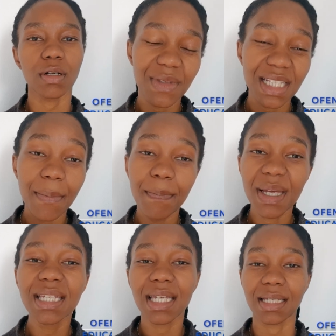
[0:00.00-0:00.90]

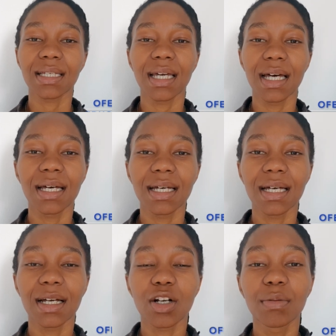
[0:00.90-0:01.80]
Submitting
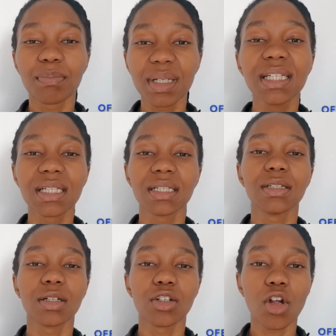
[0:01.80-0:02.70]
a completed
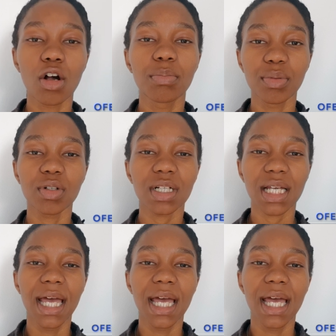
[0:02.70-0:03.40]
logbook